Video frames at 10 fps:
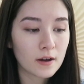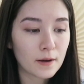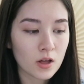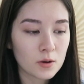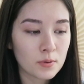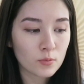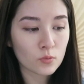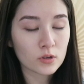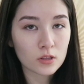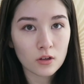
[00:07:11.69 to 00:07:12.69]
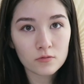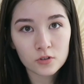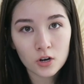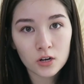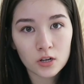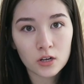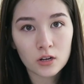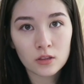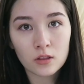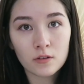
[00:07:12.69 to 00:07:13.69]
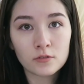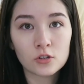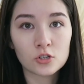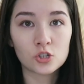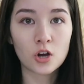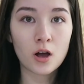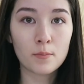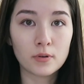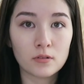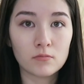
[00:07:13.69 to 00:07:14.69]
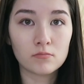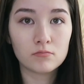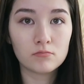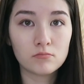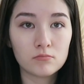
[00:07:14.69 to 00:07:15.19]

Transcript: A lot of people really love Target and they love to just shop and